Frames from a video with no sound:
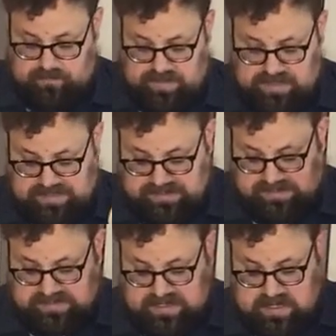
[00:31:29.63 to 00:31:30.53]

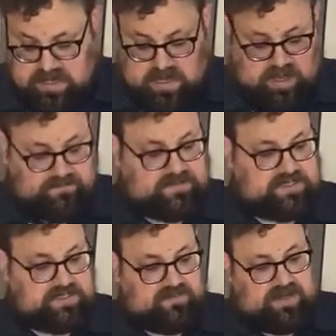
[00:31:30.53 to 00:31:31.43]
pieces of
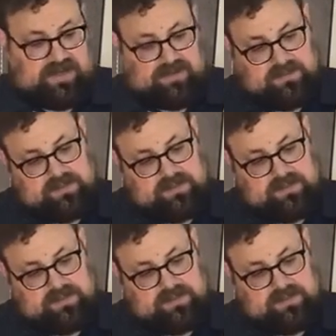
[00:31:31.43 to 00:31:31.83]
string.